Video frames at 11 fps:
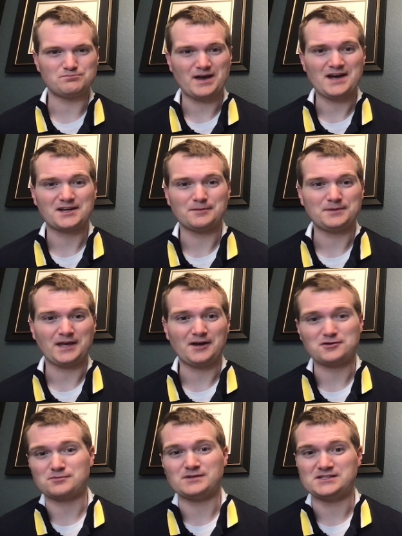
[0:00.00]
backup
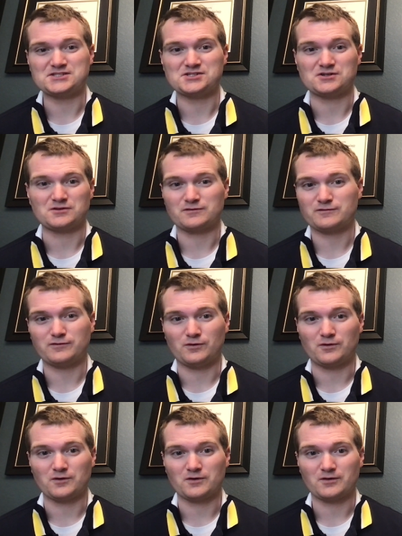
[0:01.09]
countermeasure
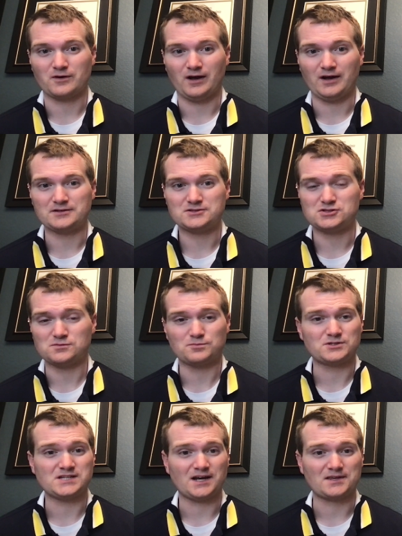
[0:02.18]
for uh, to
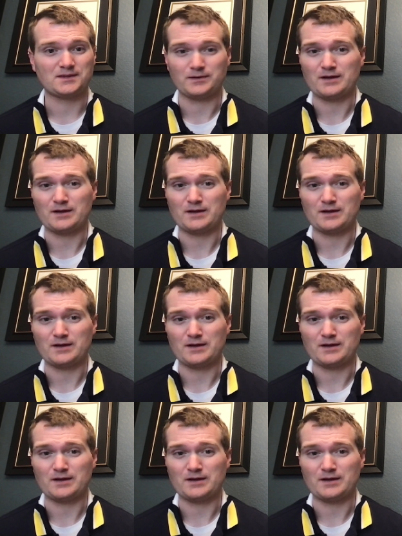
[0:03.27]
protect them.